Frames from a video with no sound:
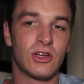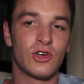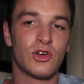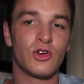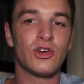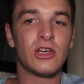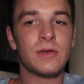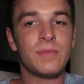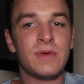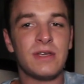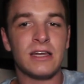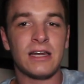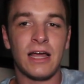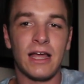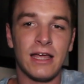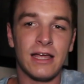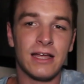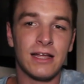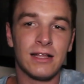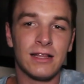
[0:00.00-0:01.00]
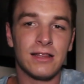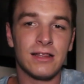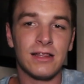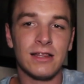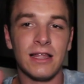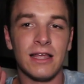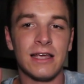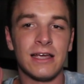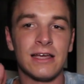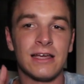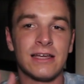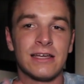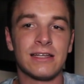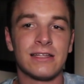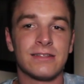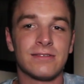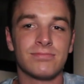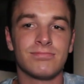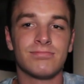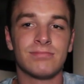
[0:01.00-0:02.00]
creepy night. Like,
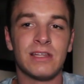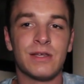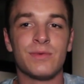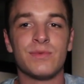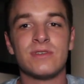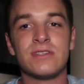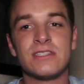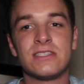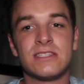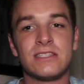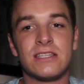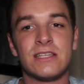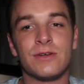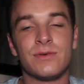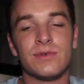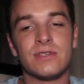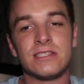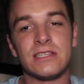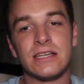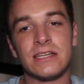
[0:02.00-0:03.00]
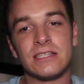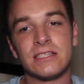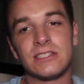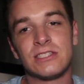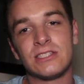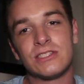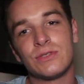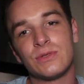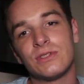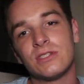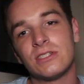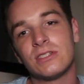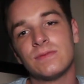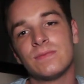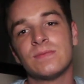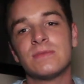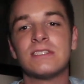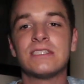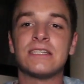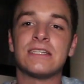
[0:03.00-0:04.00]
there was like
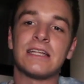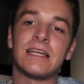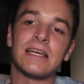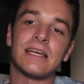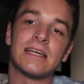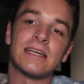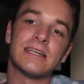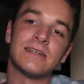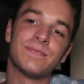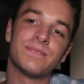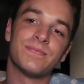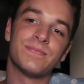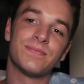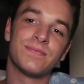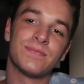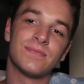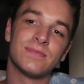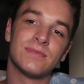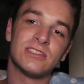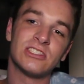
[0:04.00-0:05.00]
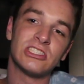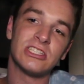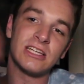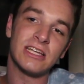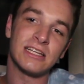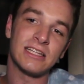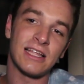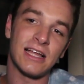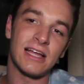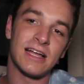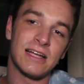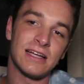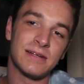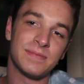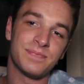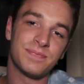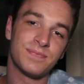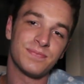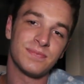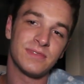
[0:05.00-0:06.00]
storms and like shit like
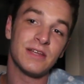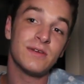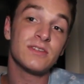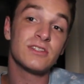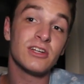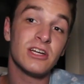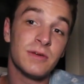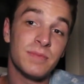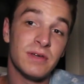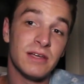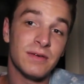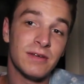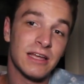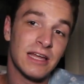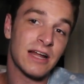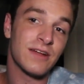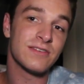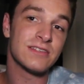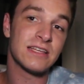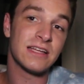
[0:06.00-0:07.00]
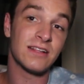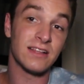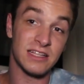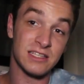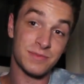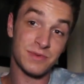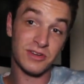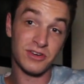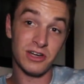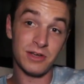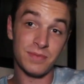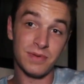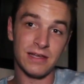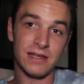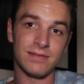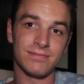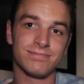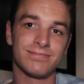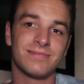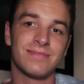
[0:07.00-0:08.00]
that. It was creepy, and I was like, let's be
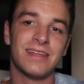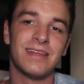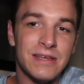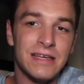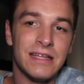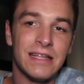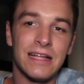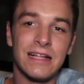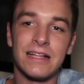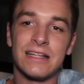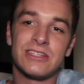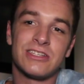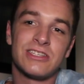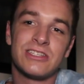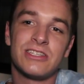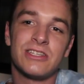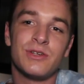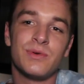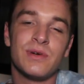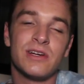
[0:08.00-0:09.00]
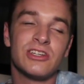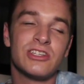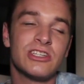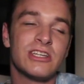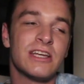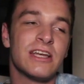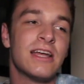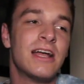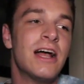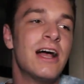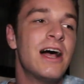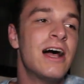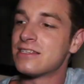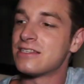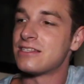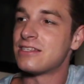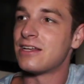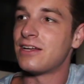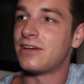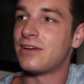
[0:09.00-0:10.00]
creepy. Like, let's just do weird shit.
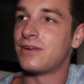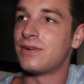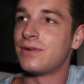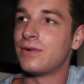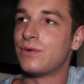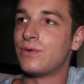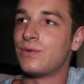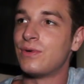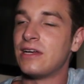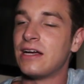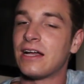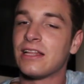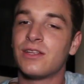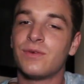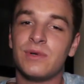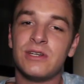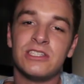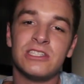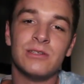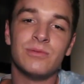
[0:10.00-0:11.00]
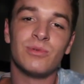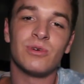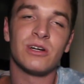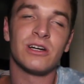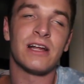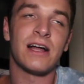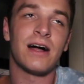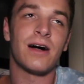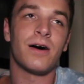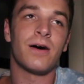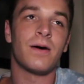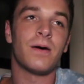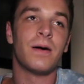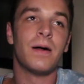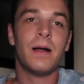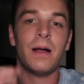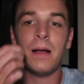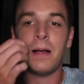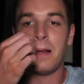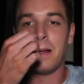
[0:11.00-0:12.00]
So we got the Ouija board out,